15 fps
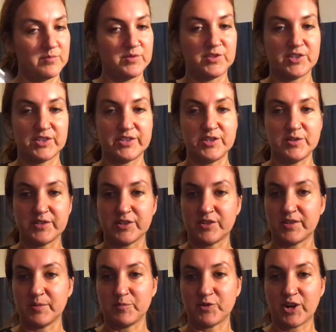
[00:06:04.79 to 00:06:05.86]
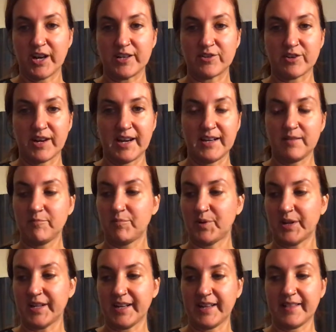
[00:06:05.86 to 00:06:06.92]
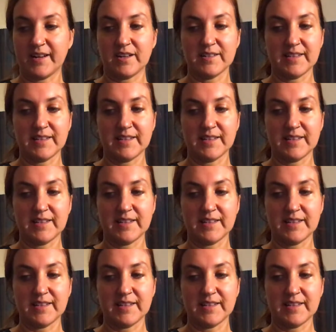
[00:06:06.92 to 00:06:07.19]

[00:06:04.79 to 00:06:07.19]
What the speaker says: just use some dried grain, put it in there,